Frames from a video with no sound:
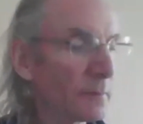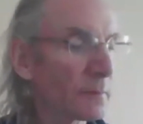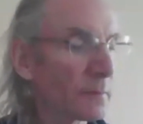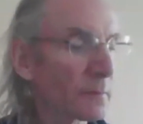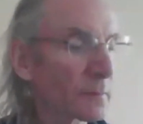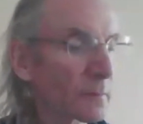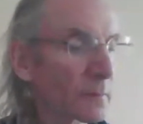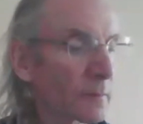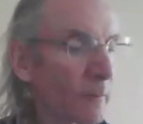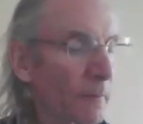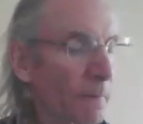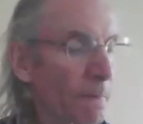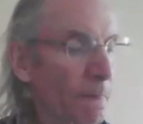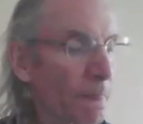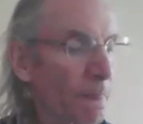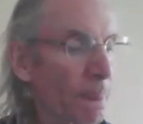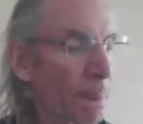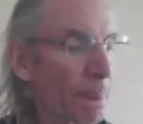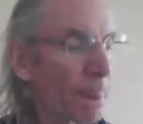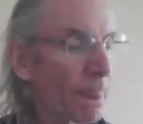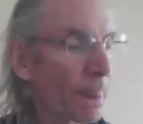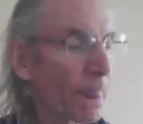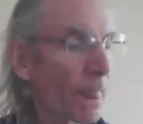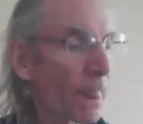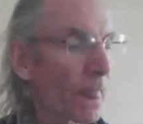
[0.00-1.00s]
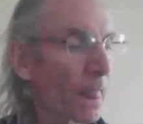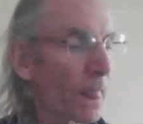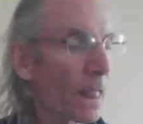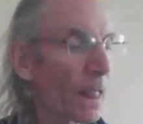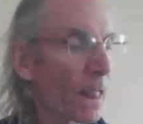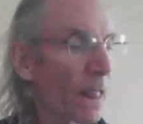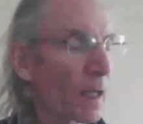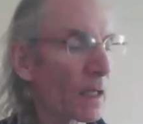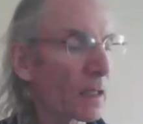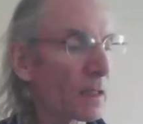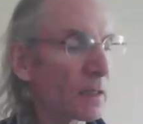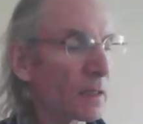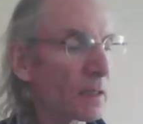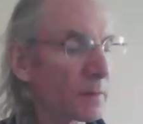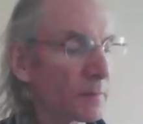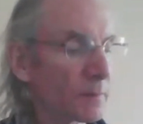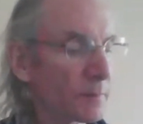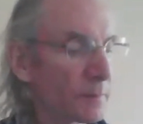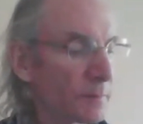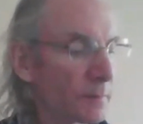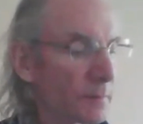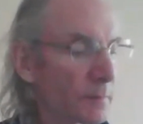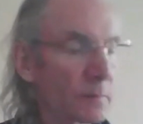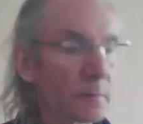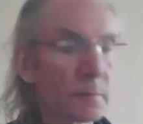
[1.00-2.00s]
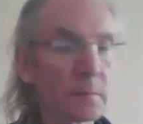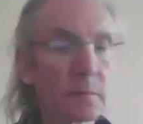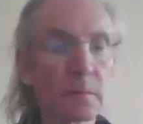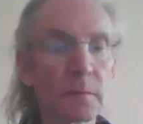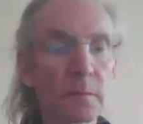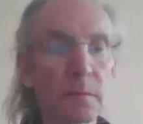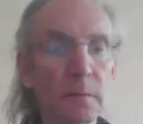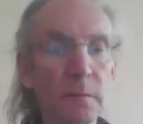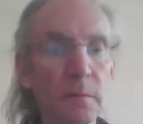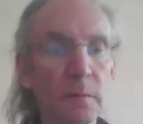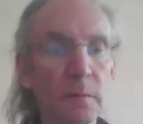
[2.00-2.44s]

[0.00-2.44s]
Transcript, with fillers: Nowadays, yeah. I came to. I,